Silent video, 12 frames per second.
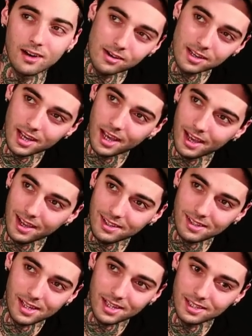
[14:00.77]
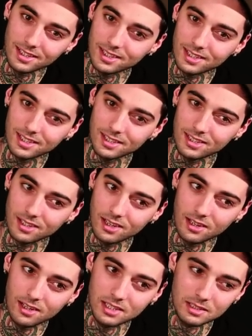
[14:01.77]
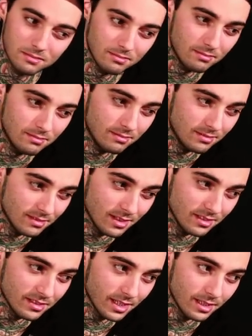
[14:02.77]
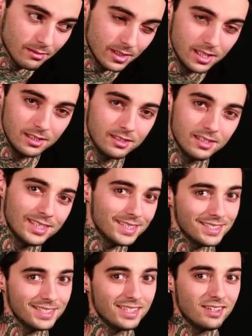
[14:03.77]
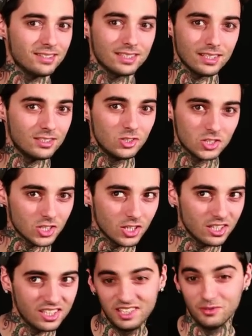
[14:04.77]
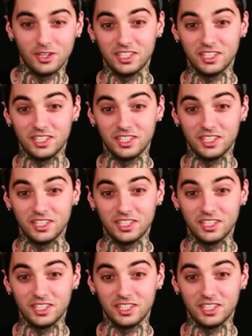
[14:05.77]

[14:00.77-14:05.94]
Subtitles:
okay, like, I was like, we could do this, you know? I was like, are you sure? And he